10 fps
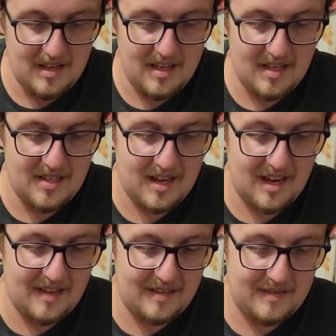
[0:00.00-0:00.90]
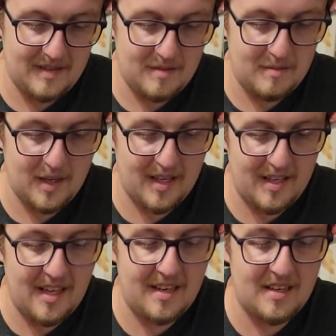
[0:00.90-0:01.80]
It's not.
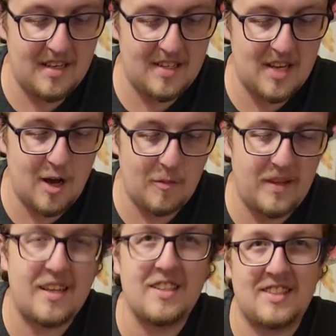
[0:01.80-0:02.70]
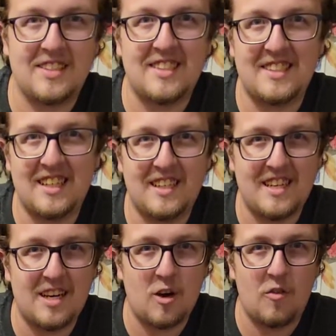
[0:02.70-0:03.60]
But it does help the consistency of the
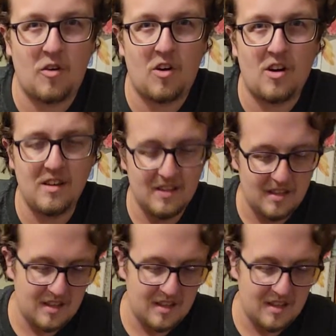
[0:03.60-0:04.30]
deck overall.